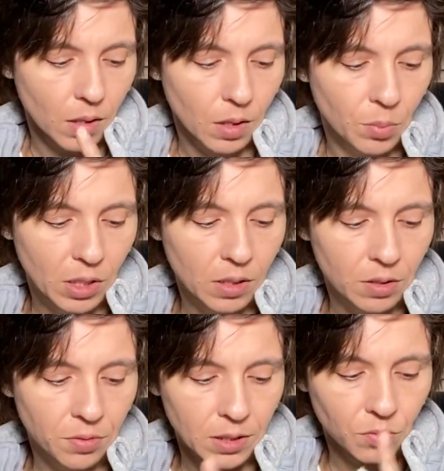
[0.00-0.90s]
Let me
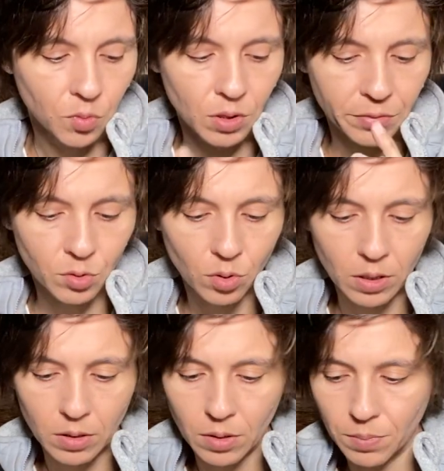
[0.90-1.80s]
clarify the Four of
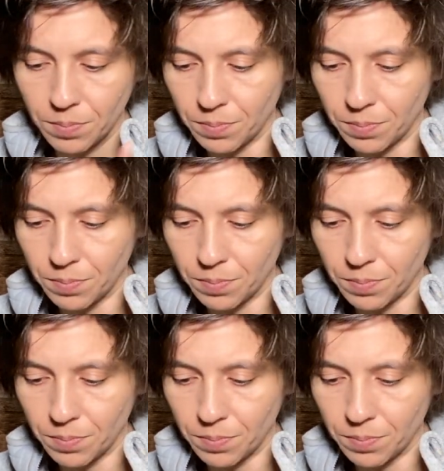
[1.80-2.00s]
Swords